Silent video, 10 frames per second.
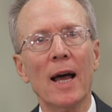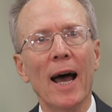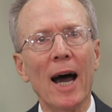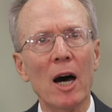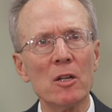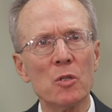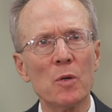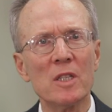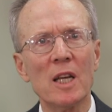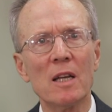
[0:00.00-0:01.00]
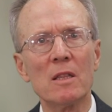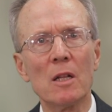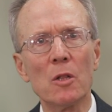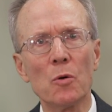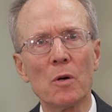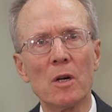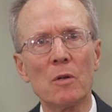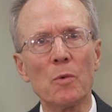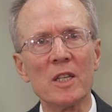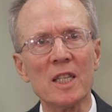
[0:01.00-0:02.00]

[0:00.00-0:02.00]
How to attend the Lord was